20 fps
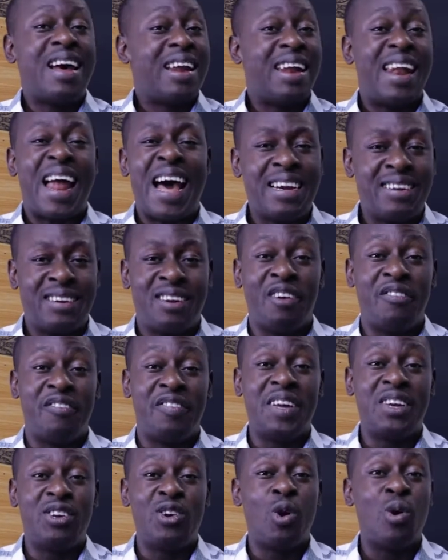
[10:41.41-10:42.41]
Like the
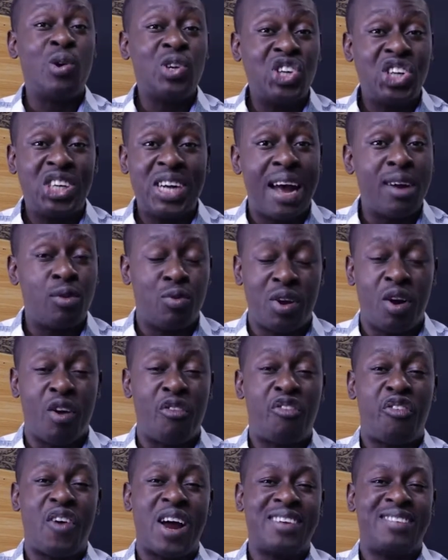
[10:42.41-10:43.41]
video, share it with your
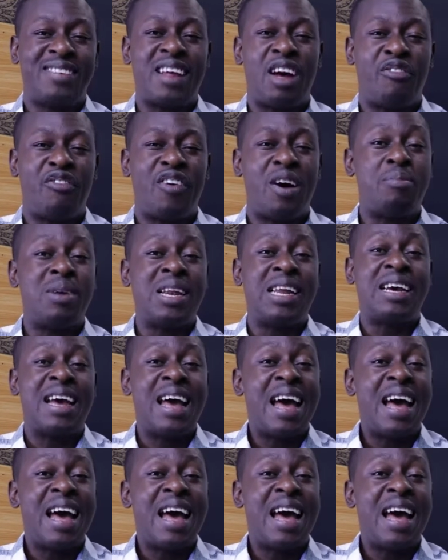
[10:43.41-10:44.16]
friends and family,